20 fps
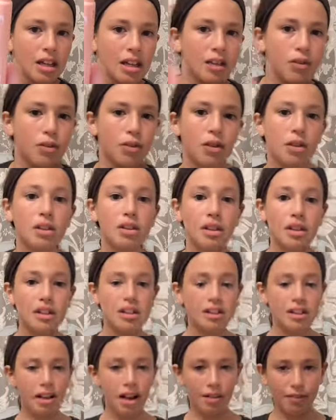This
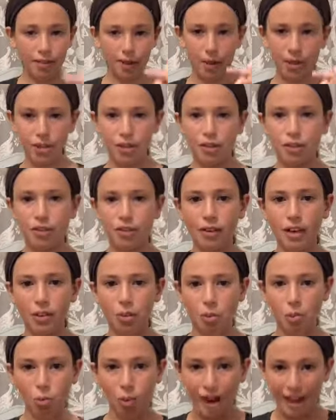is not very good for like
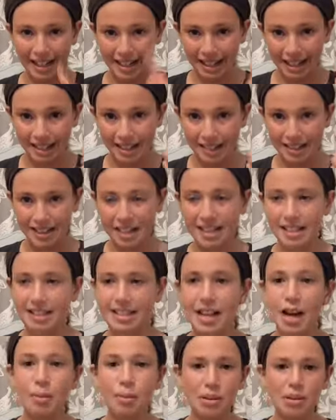writing things
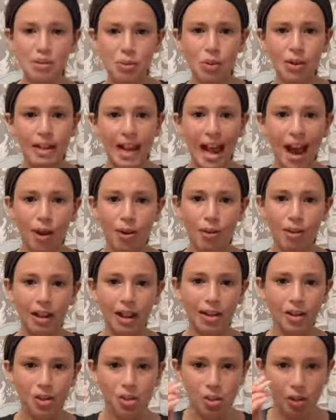down, you want to
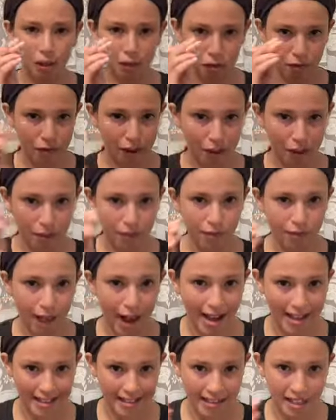outline or do like very
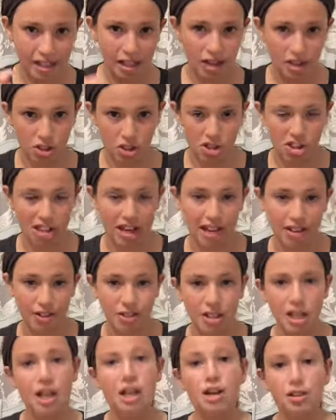fine details or
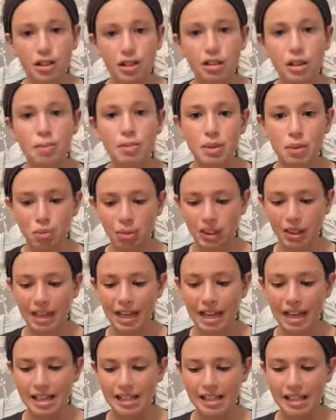shadows, this comes in really
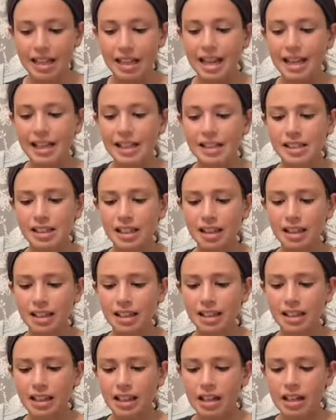handy. And it's not
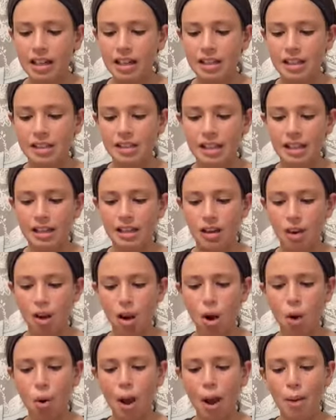like it's like,
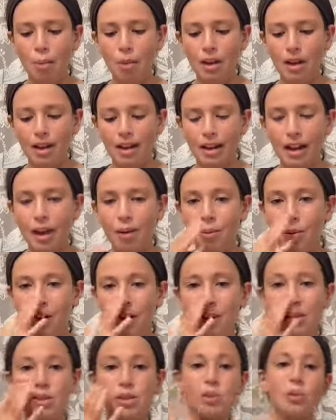oh, I want
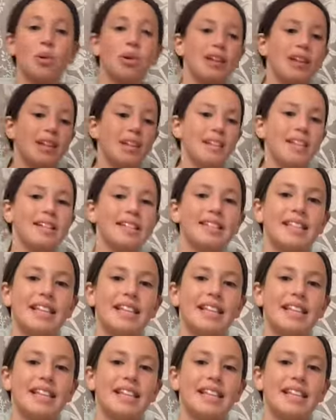to do this